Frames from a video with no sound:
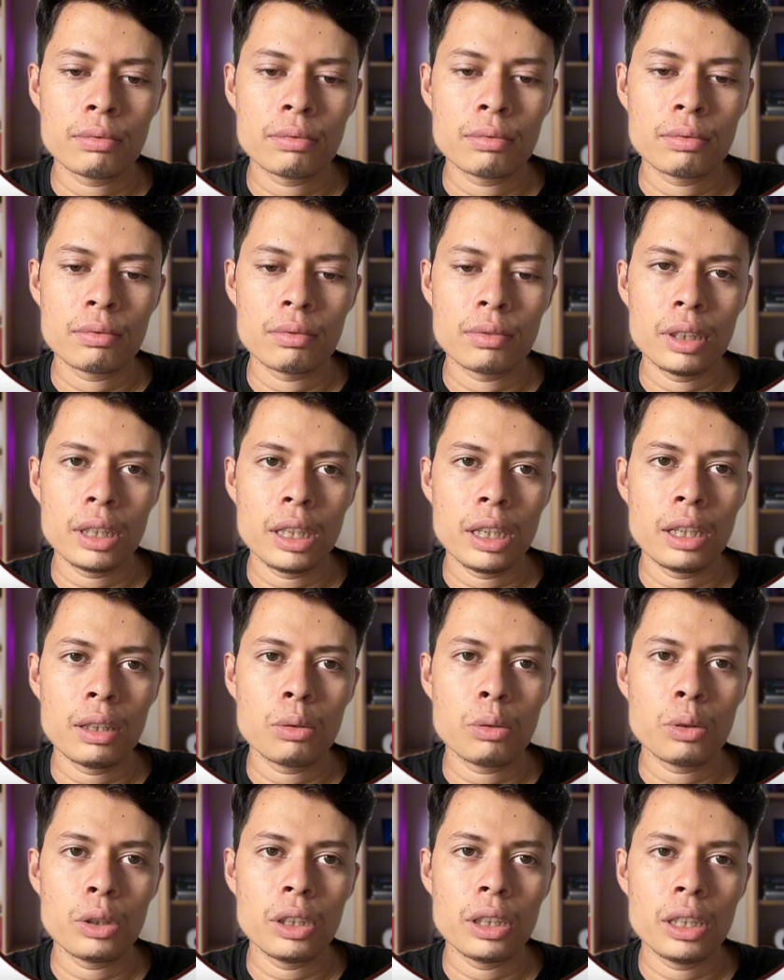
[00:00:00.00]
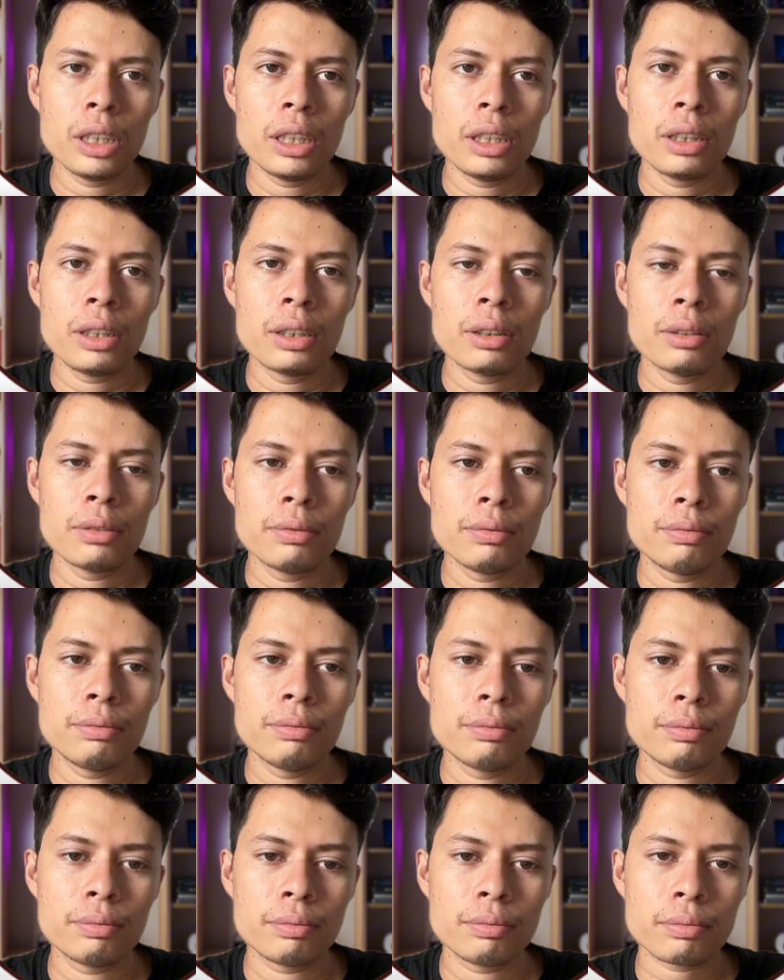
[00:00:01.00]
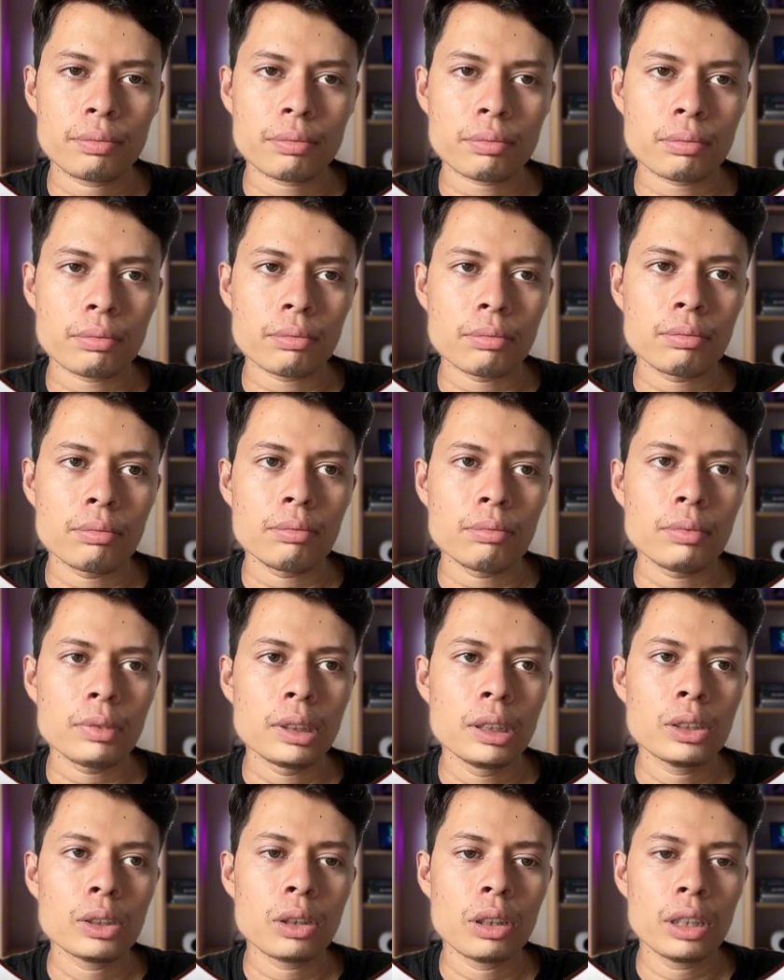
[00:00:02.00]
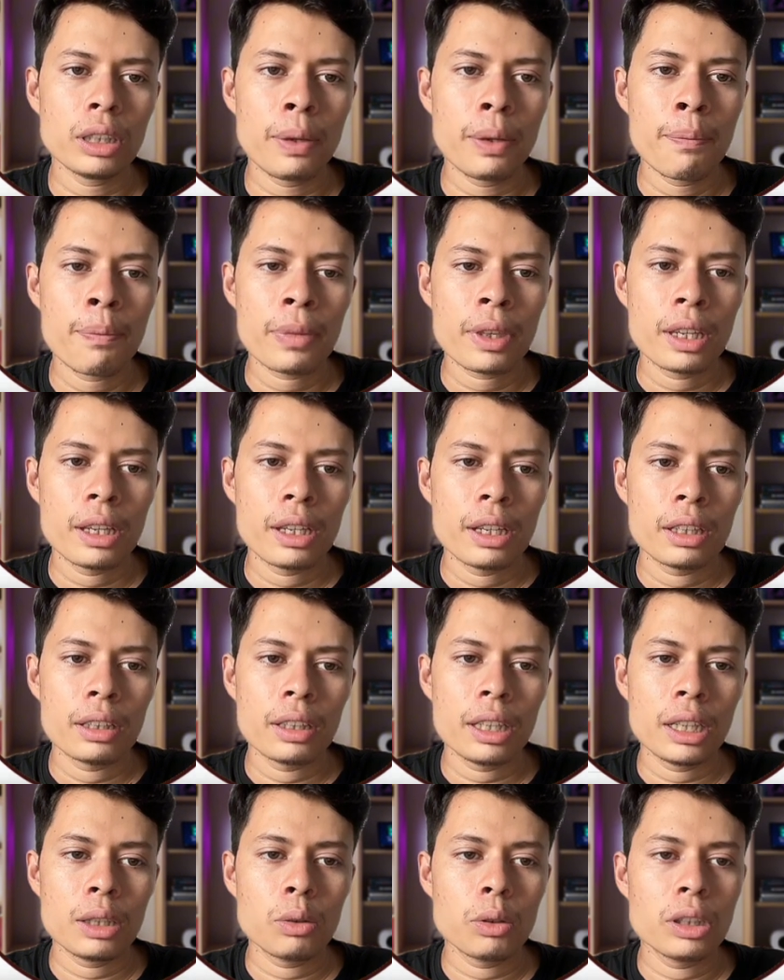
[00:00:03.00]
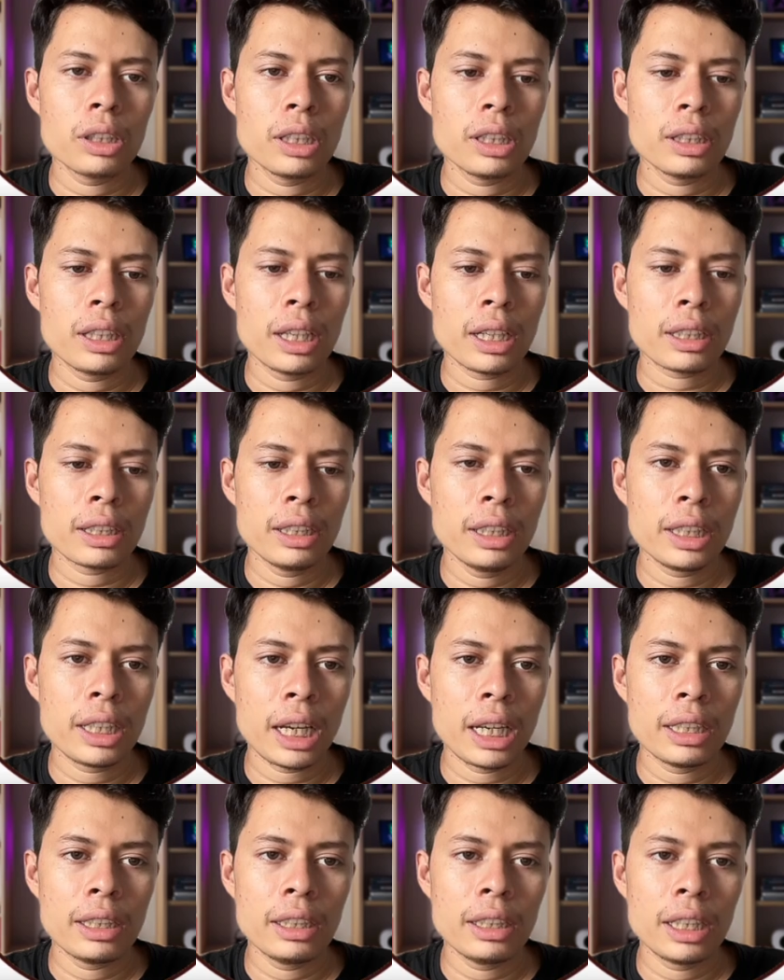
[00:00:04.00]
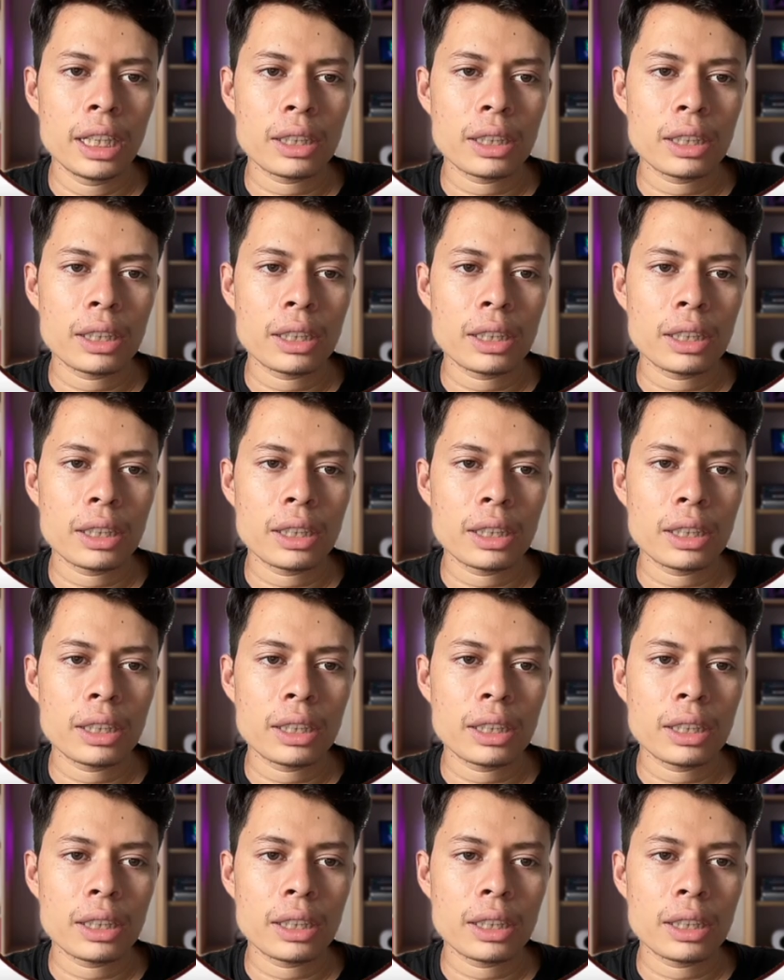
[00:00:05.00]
Then we need the click ID.